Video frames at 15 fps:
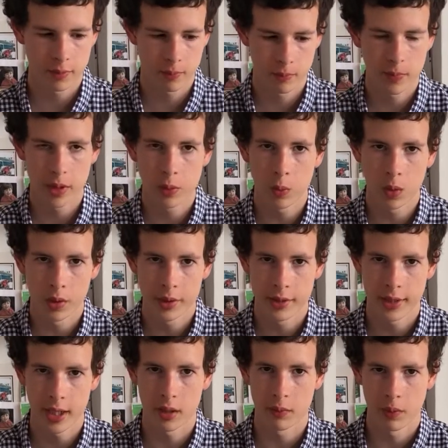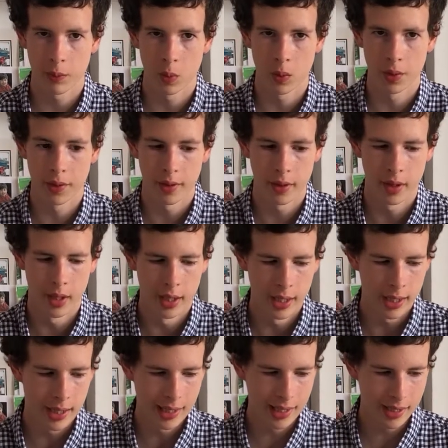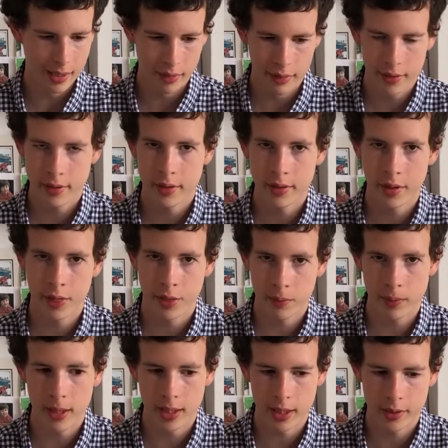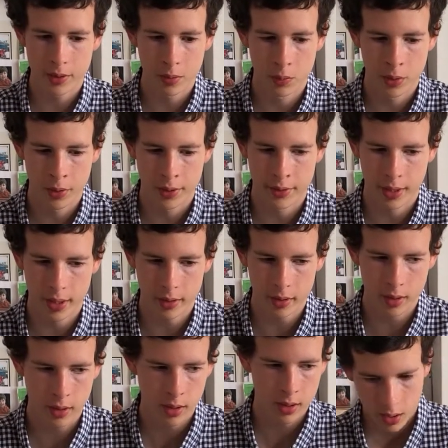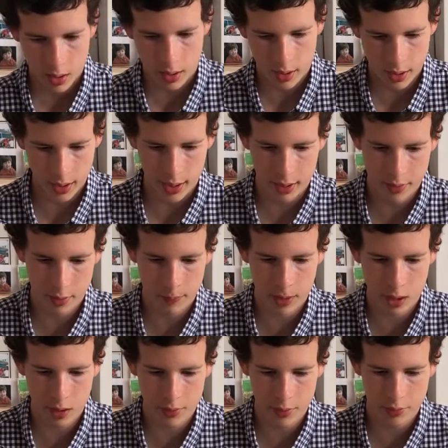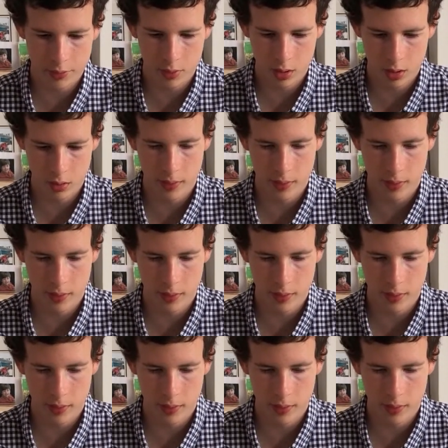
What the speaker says: this water tank with water, and this is a 3-litre water tank, and the plants grow